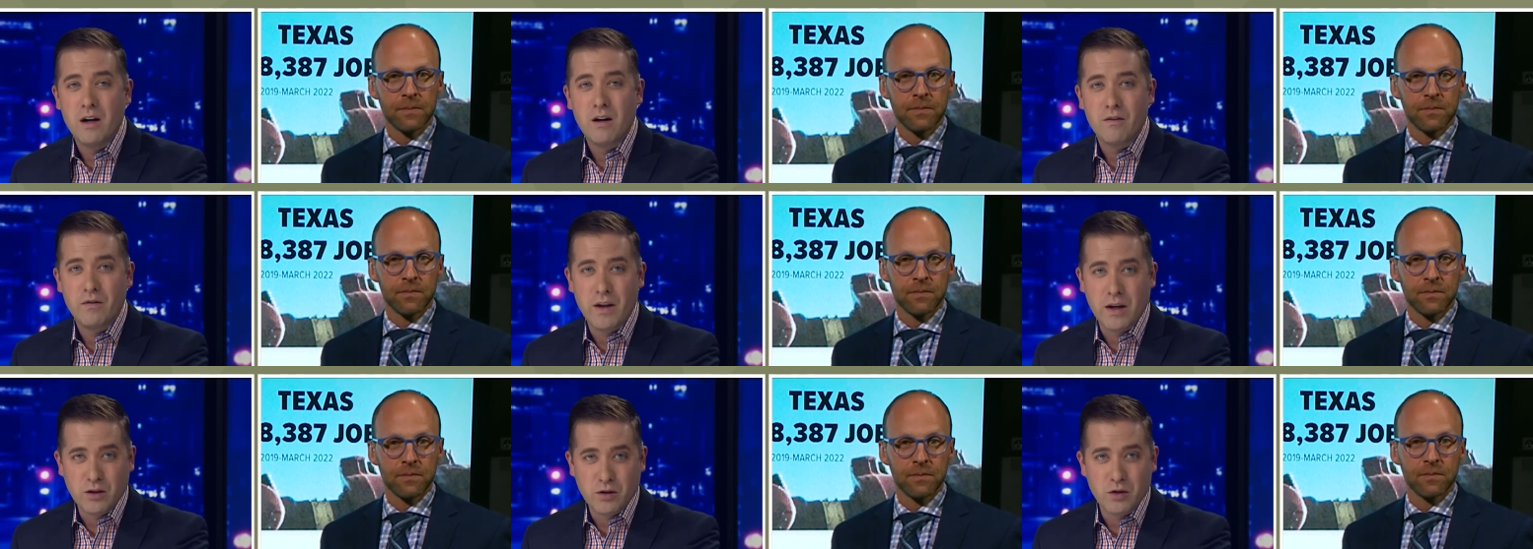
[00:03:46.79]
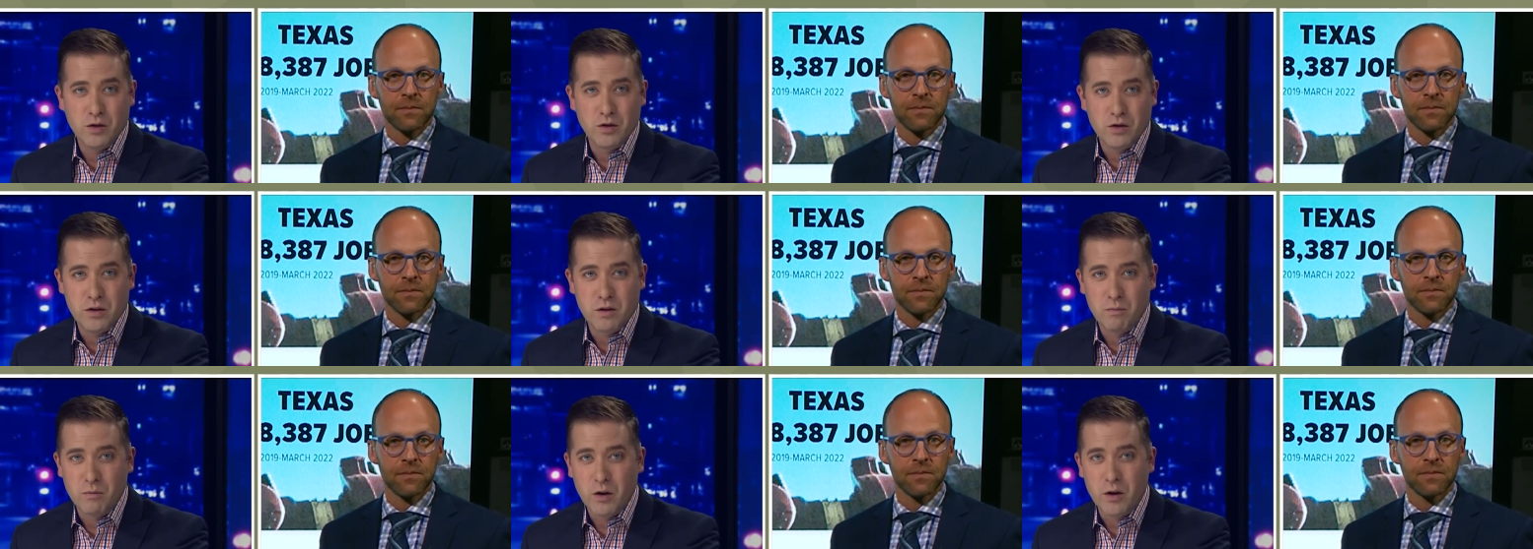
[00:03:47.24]
Speaker 1: they juiced
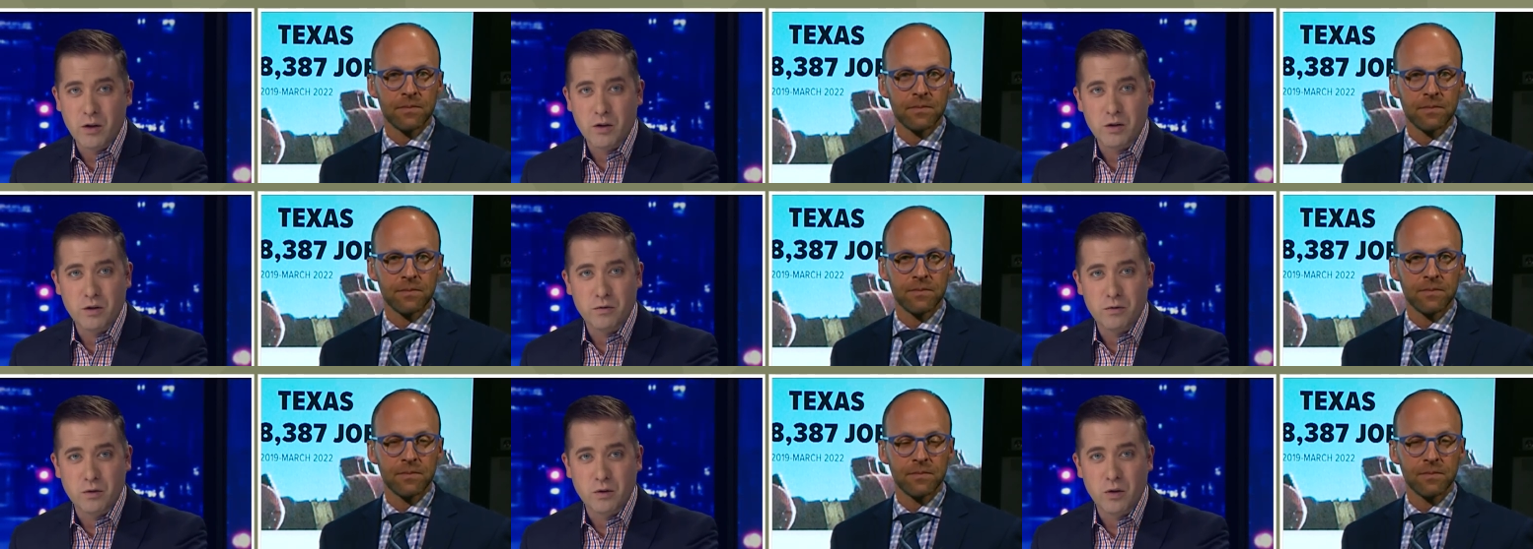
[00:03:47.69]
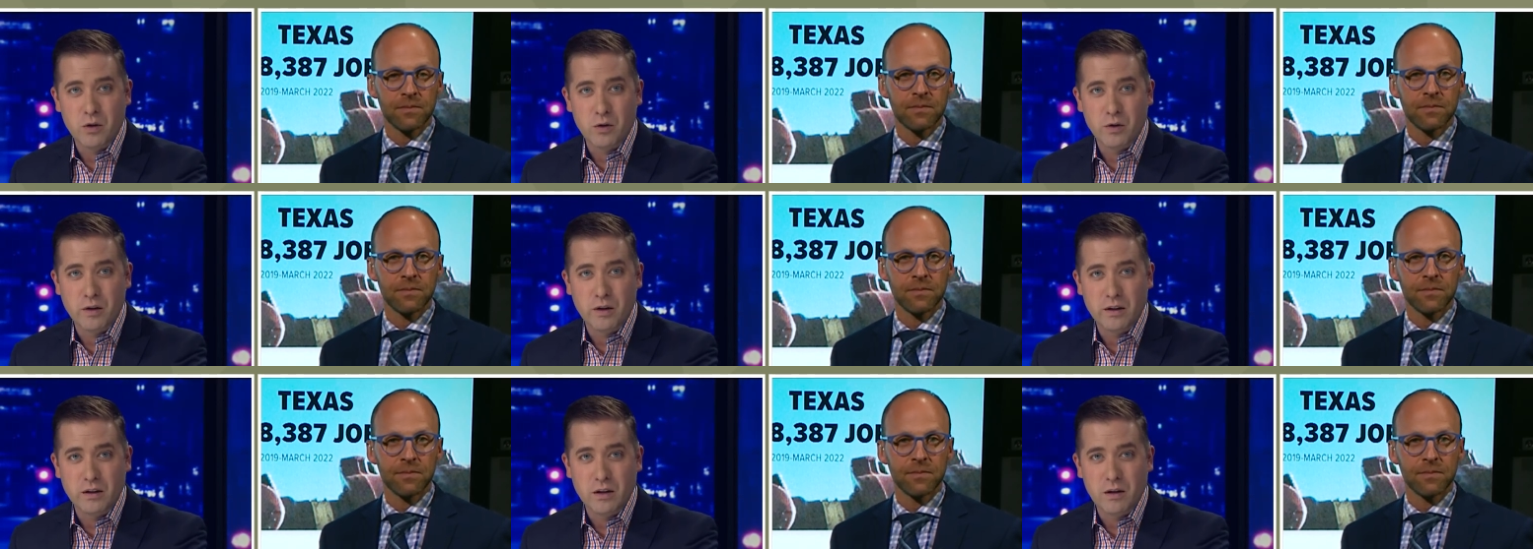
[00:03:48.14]
them larger for
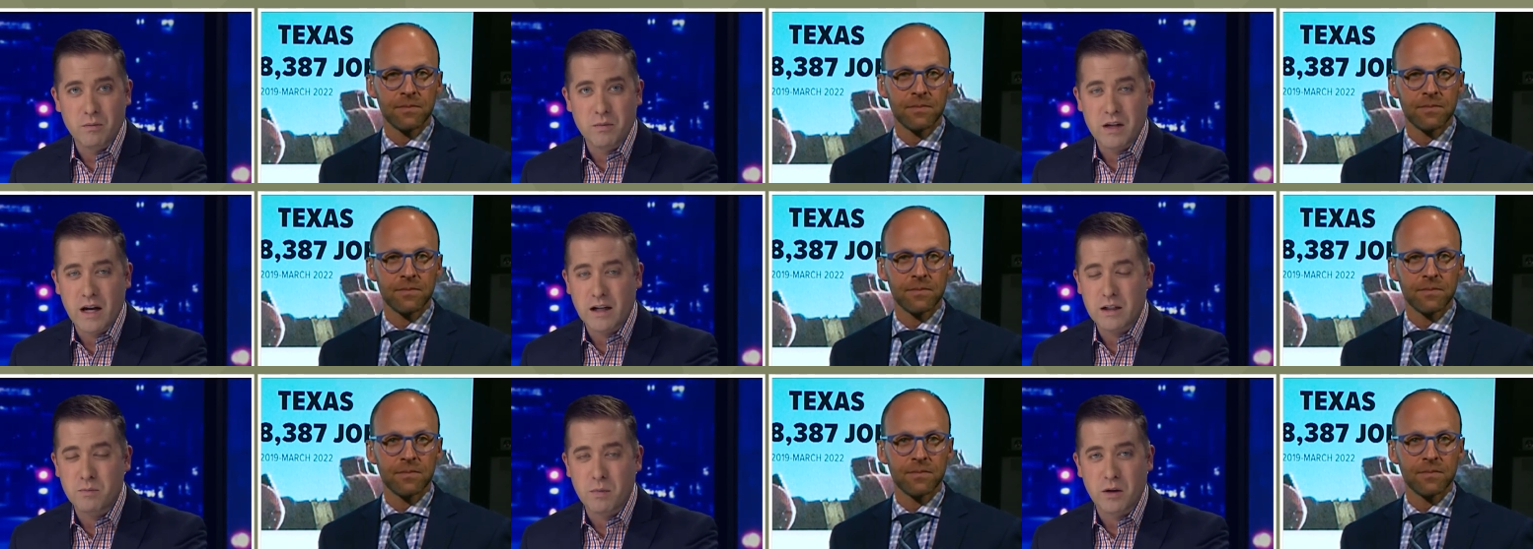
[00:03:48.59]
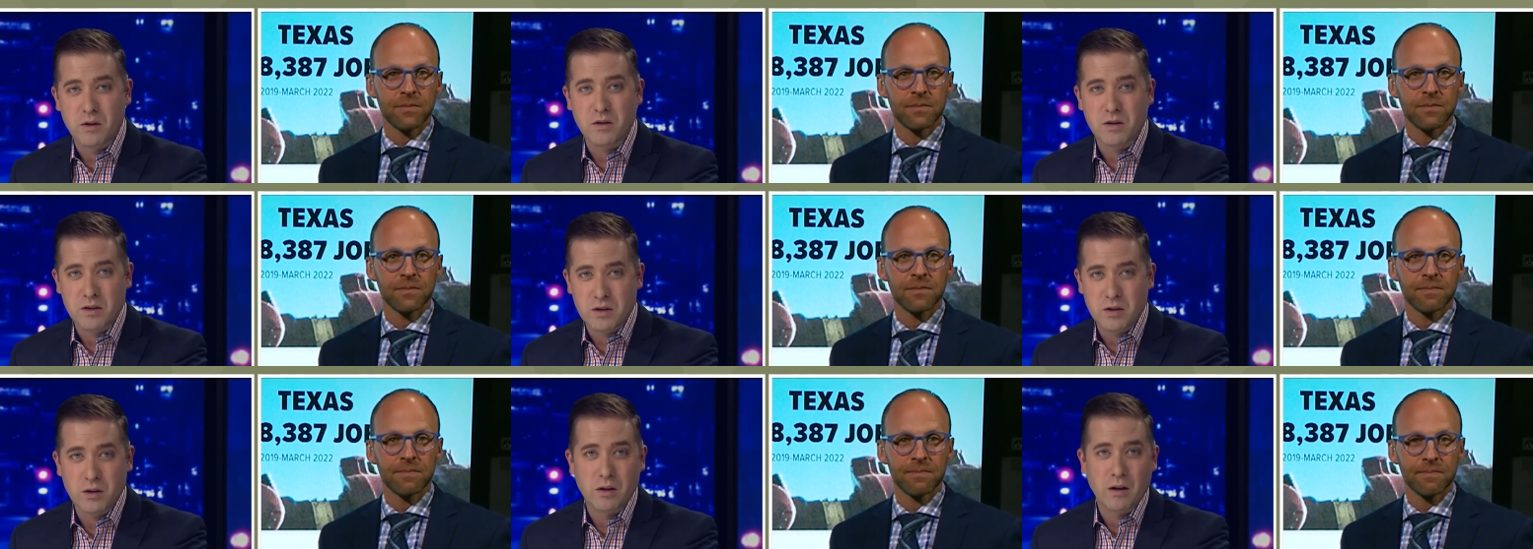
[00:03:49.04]
lower income taxpayers
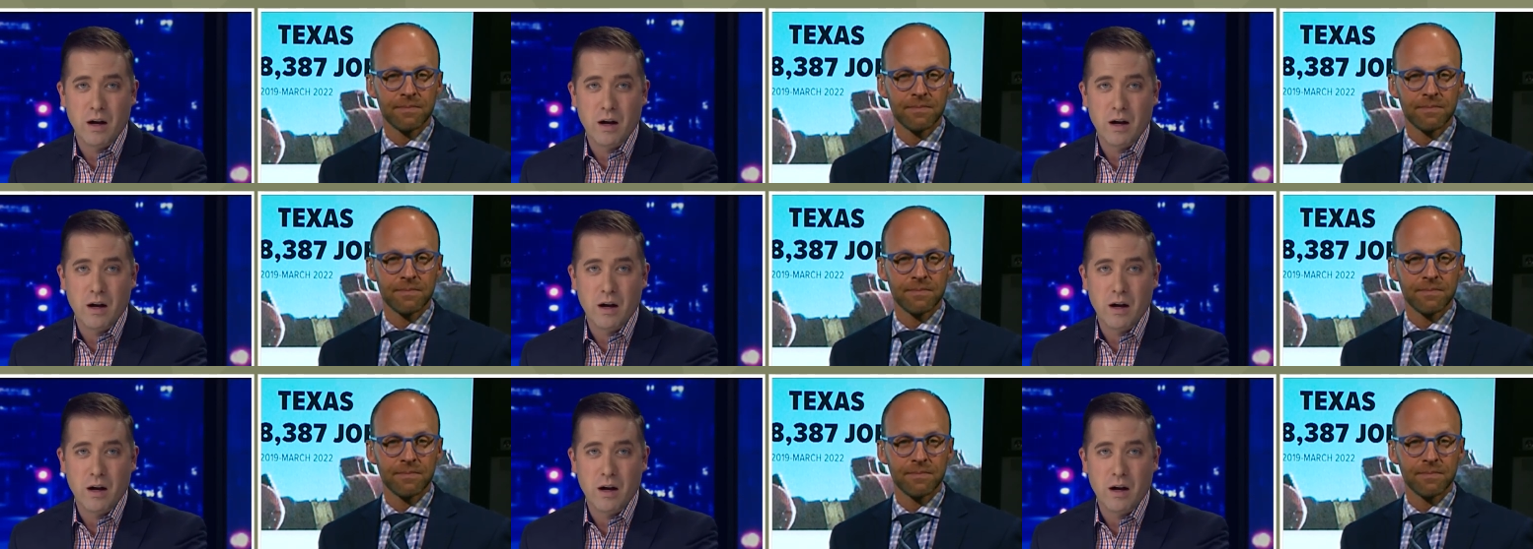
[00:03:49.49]
this year.